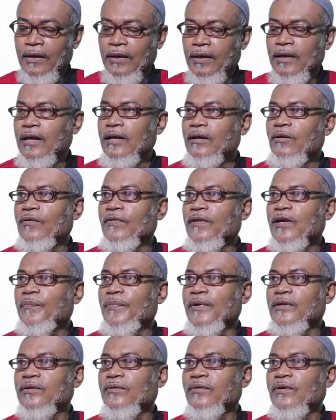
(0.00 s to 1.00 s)
and on that
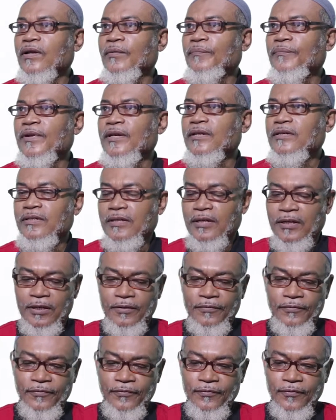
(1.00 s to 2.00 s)
particular
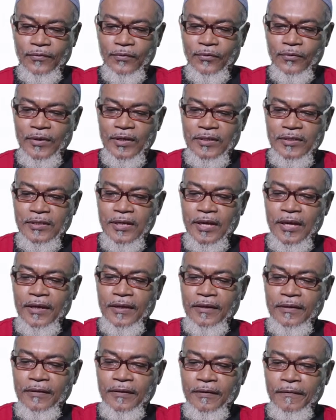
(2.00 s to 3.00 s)
printf we are
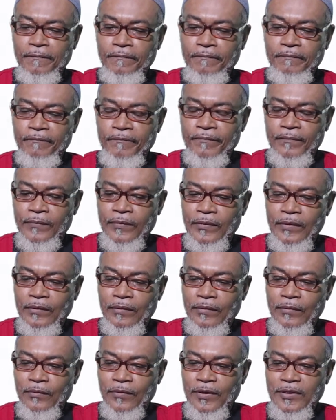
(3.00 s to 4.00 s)
saying
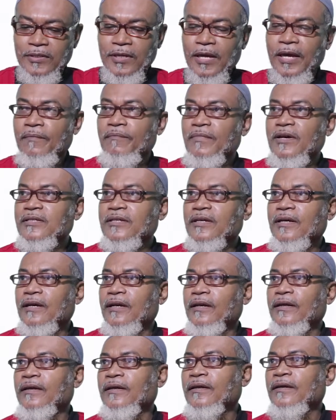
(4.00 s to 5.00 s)

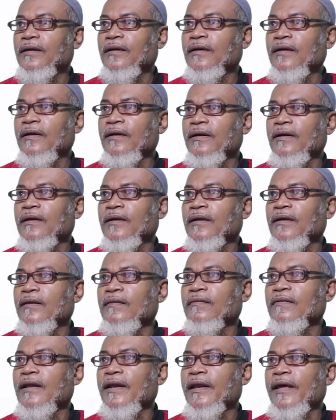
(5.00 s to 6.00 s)
basically
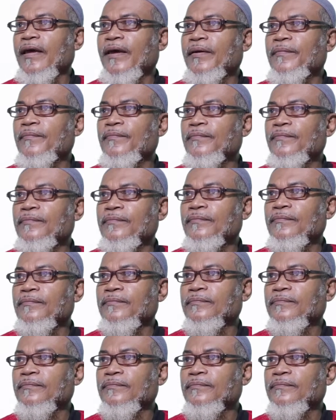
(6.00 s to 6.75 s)
the name